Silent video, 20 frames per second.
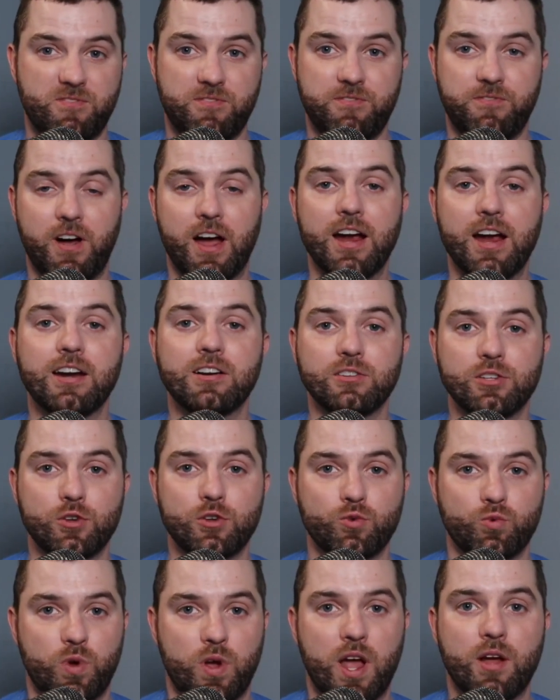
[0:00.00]
finally
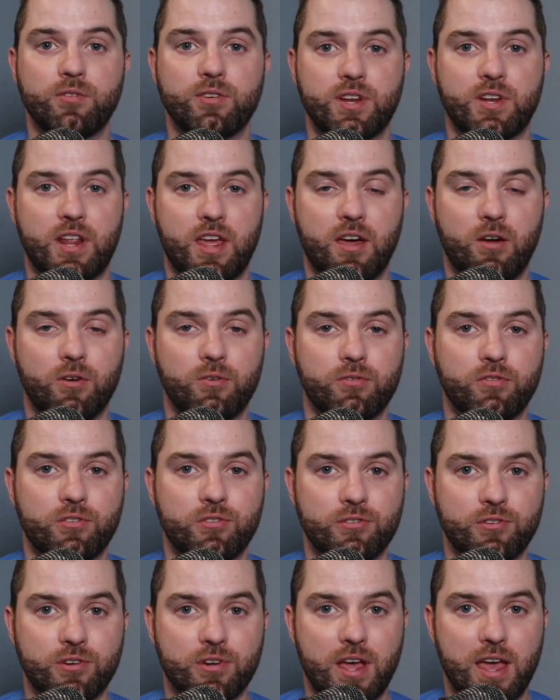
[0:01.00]
rounded out
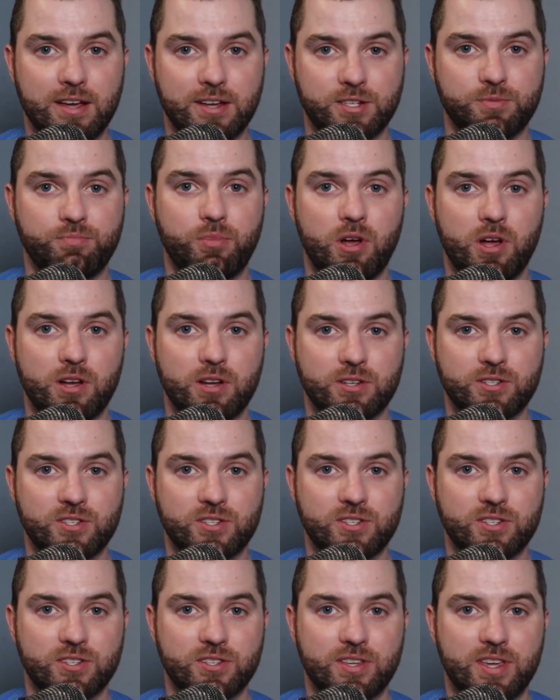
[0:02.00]
their
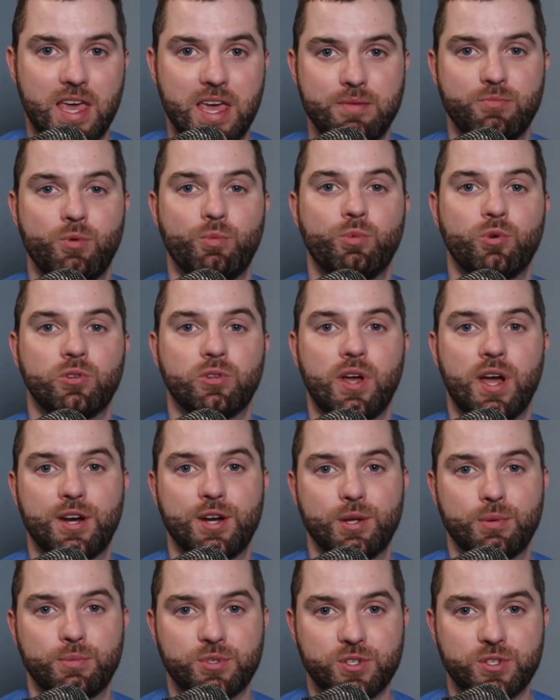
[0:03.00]
Xbox-capable lineup.